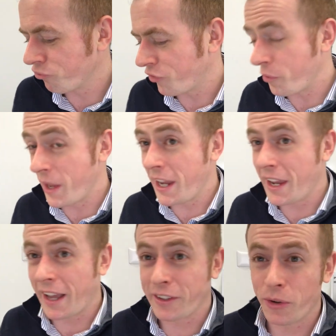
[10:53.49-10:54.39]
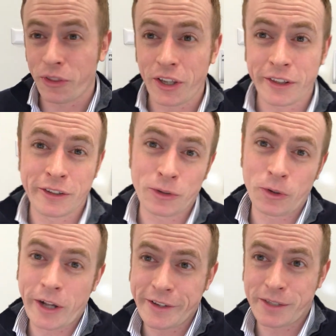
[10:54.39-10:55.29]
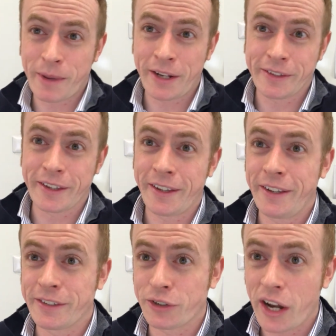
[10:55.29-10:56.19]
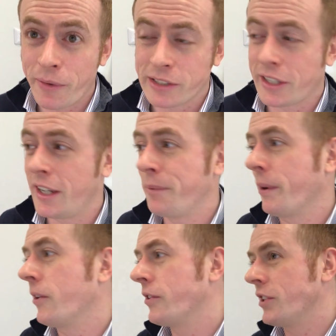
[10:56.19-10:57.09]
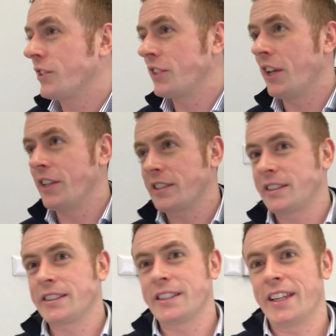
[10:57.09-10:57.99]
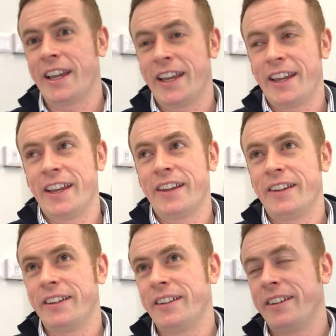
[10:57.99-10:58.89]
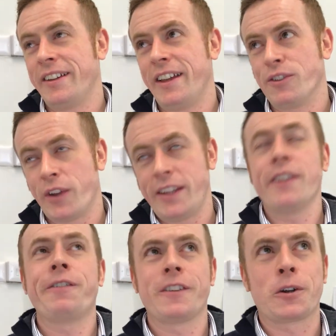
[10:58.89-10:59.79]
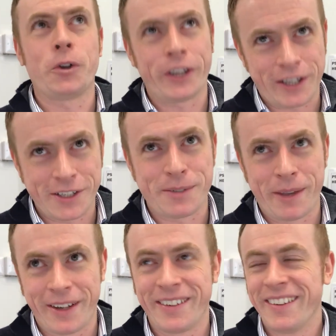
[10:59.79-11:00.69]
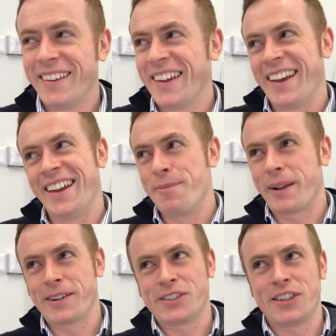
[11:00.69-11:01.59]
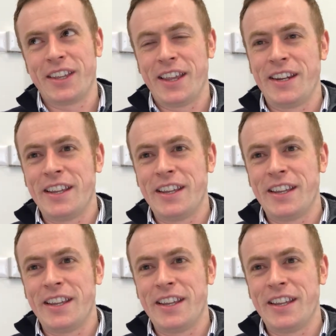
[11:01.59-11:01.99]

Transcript: for me, I don't think the door kaishi men is a great waza, because it's very different to kote kaishi men, because it